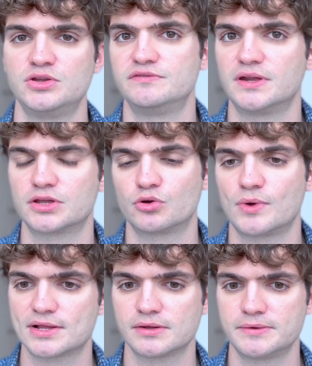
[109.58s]
done it
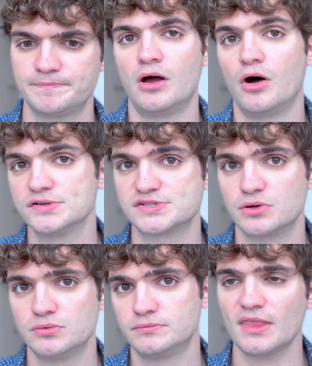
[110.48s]
correctly.
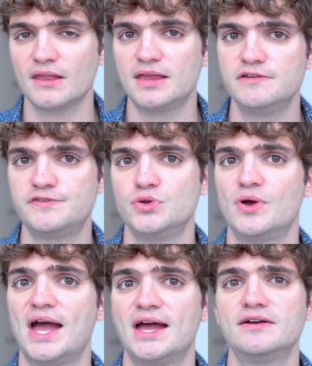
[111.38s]
Also, if you
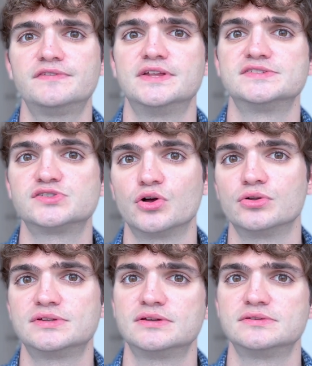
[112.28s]
have
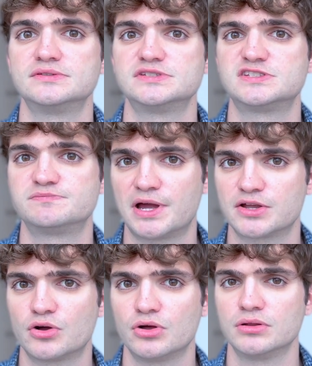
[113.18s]
installed
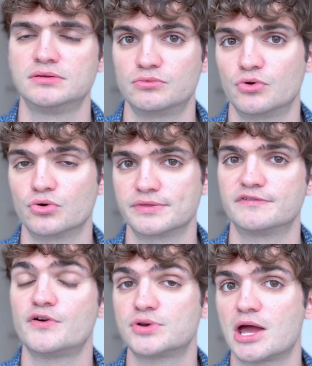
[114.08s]
spycall or the
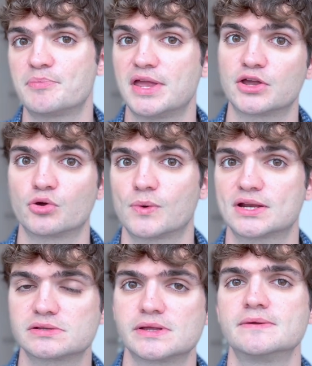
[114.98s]
Phone app
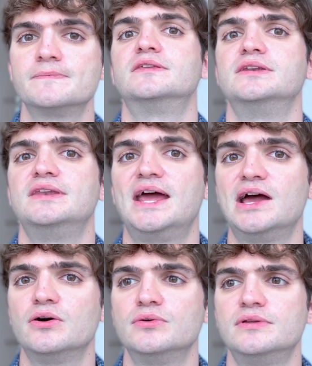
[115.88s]
incorrectly, then
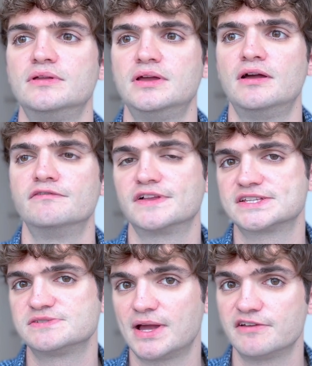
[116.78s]
now
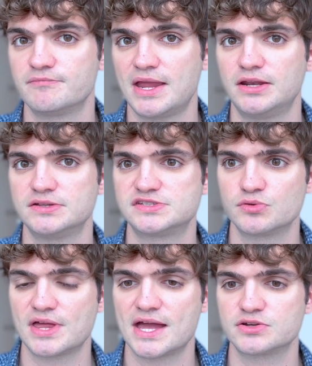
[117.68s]
FlexiSPY have made it so
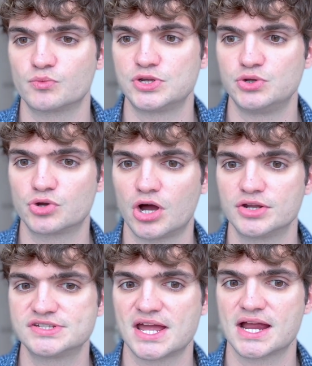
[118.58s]
that when you
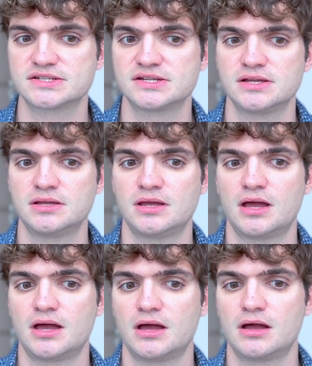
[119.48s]
contact
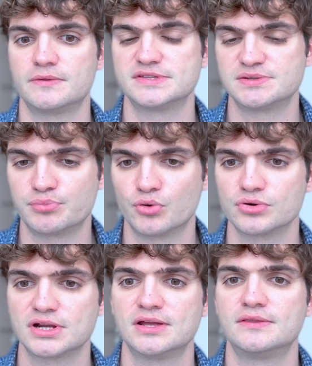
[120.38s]
the
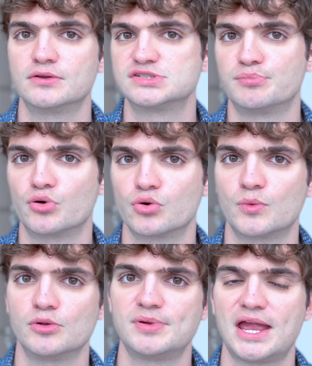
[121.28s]
support, their support
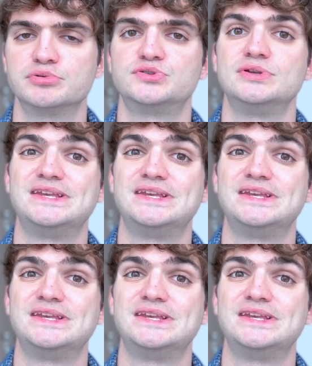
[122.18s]
will be able to